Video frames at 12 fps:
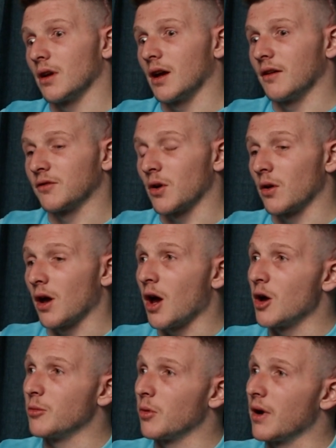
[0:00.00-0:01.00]
I've got a
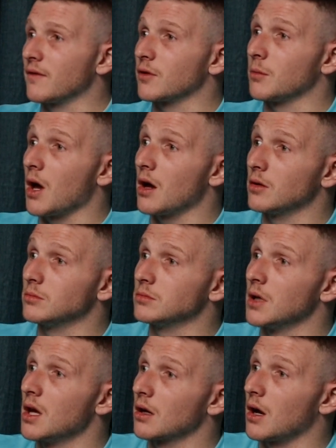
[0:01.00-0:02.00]
home away from home
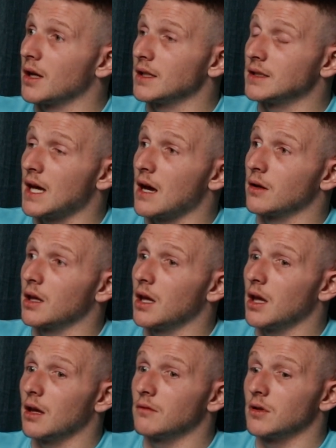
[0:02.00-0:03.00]
kind of down
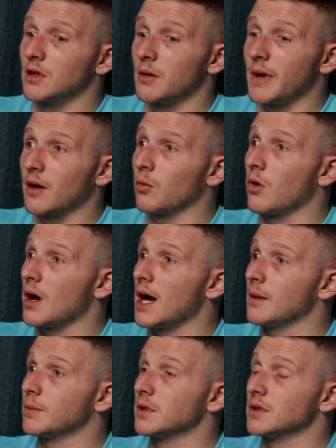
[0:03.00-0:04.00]
here, and no matter what
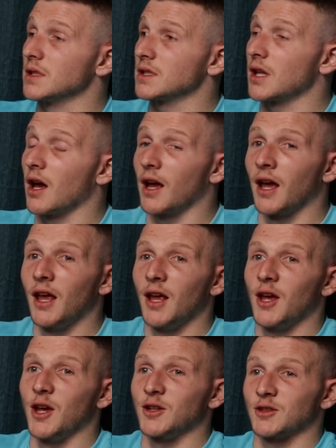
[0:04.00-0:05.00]
happens, it's like
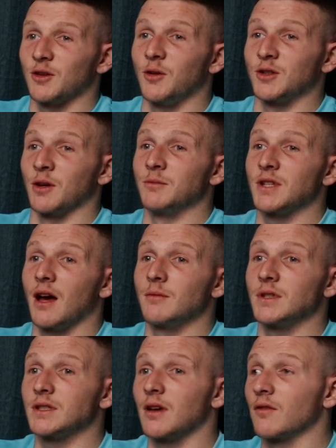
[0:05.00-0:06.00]

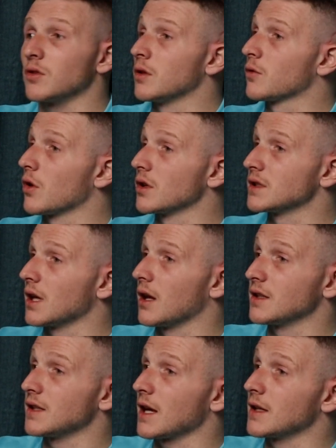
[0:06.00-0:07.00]
sometimes you've got
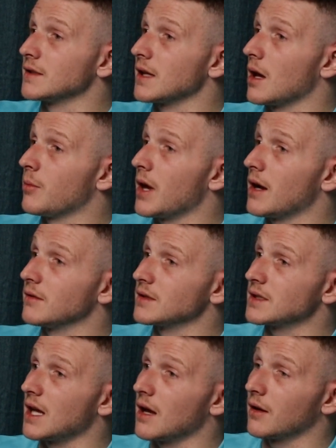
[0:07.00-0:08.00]
a second set of
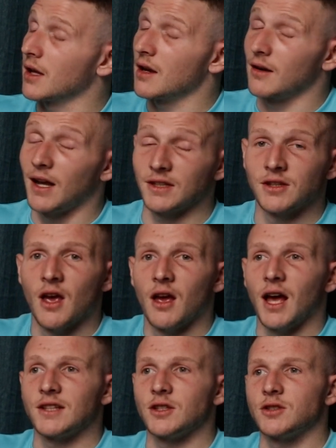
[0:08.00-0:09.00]
parents down here. As
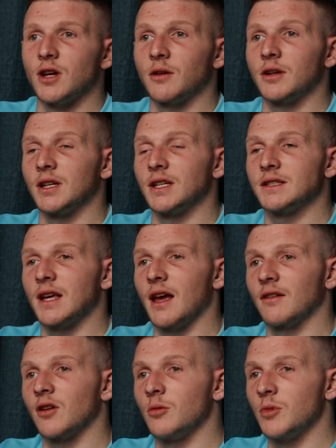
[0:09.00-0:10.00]
I jokingly say,
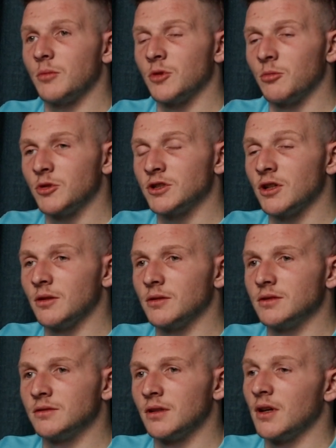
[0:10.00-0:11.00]
I've got mum number 2
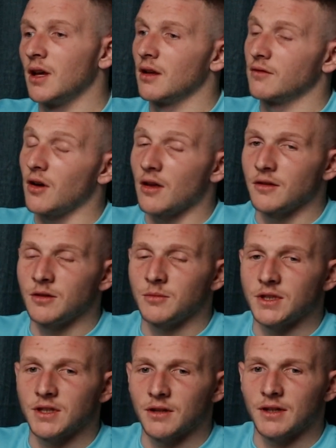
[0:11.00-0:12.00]
and father
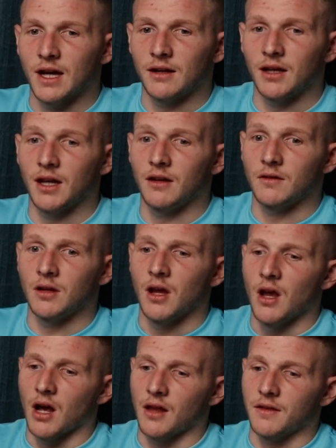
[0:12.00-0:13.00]
number 2 down here. And
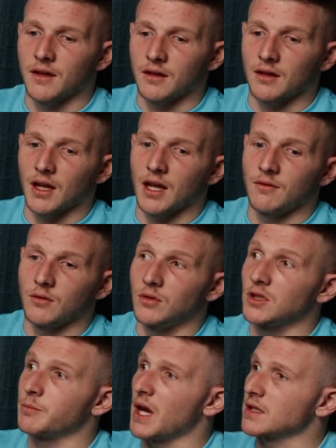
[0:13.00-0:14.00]
I think even
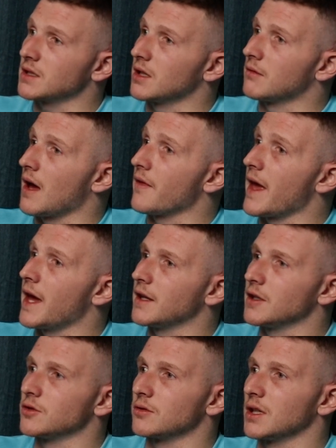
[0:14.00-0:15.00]
especially around the
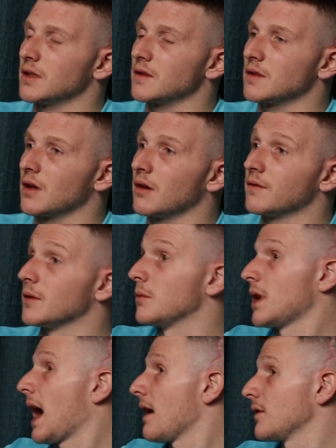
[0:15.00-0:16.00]
head injury and stuff,
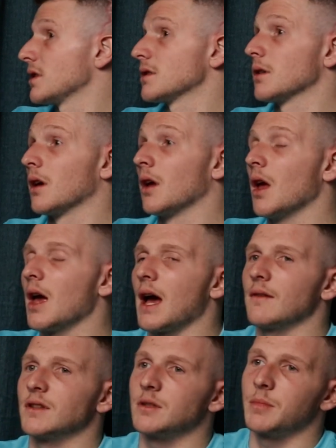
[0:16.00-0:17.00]
and having
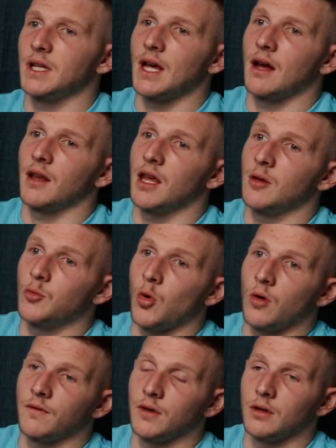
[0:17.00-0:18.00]
to be down here
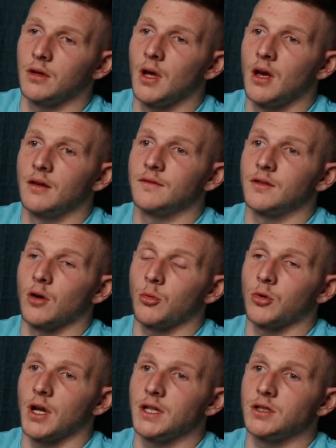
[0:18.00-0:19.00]
more for
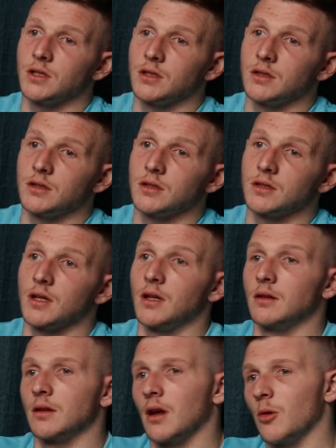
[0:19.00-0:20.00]
operations
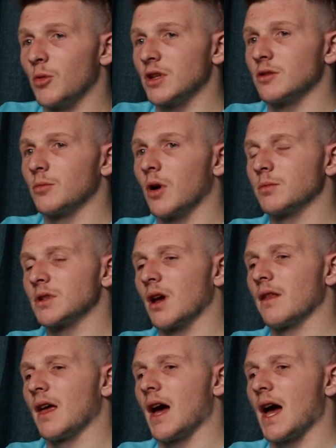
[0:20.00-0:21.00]
and bits and bobs
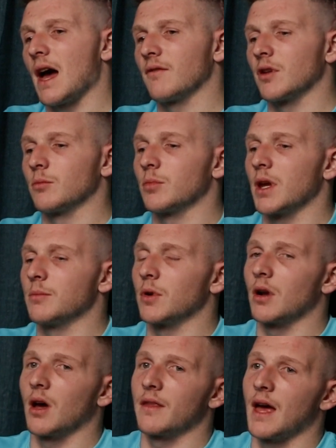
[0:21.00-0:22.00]
like that, having
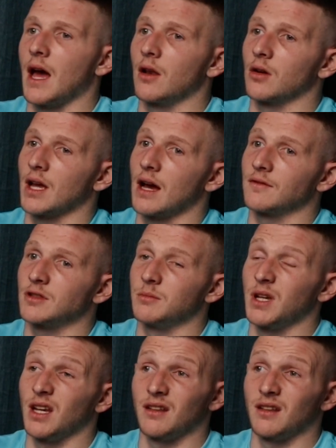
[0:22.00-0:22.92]
people like that look after me.